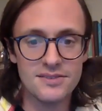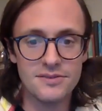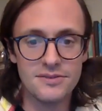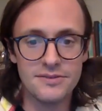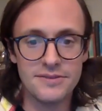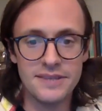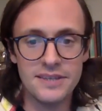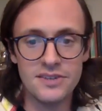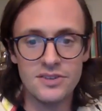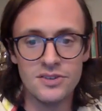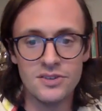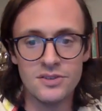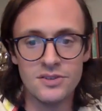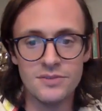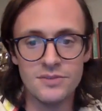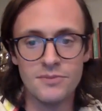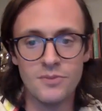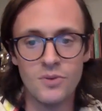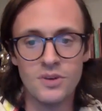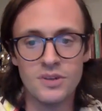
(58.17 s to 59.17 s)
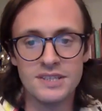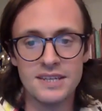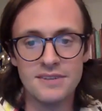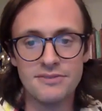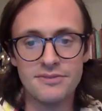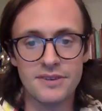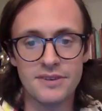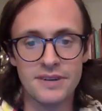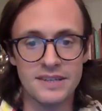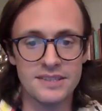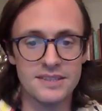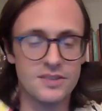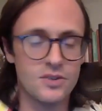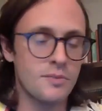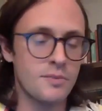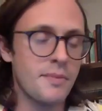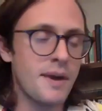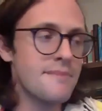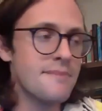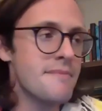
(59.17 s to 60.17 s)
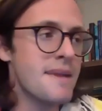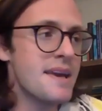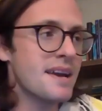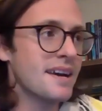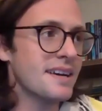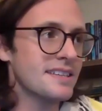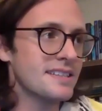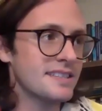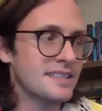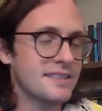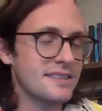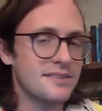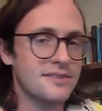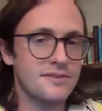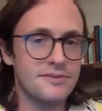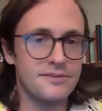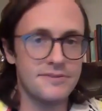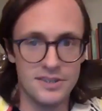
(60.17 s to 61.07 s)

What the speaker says: feel more different, or might make us